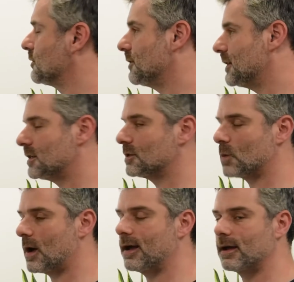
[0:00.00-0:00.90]
So this is
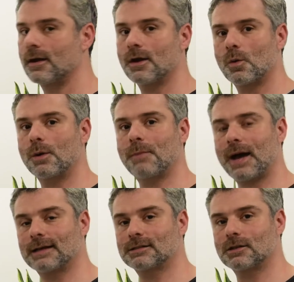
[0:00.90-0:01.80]
why we
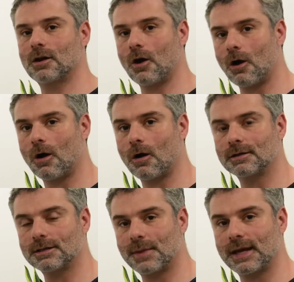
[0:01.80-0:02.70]
pass
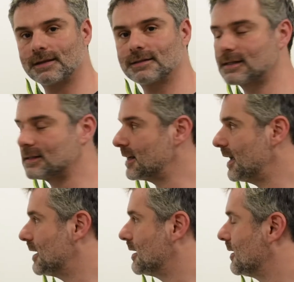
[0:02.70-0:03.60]
our dependencies
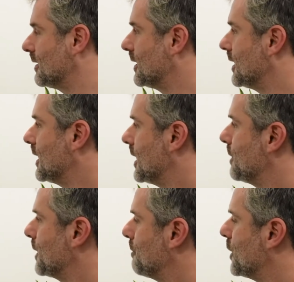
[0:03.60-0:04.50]
in,
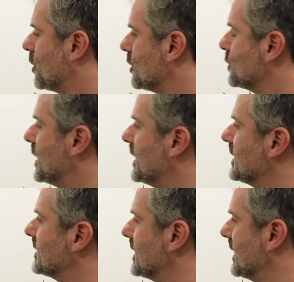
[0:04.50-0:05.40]
because we
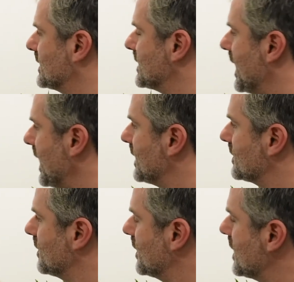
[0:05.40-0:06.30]
can
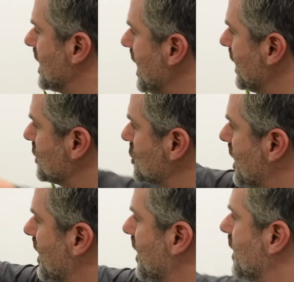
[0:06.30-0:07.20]
dictate the
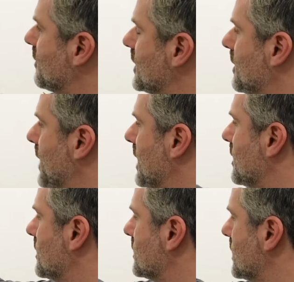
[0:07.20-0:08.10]
nature of the
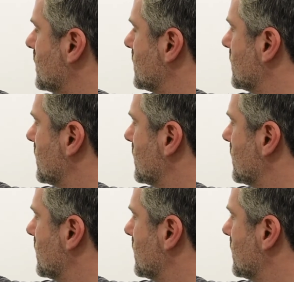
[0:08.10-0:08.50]
dependencies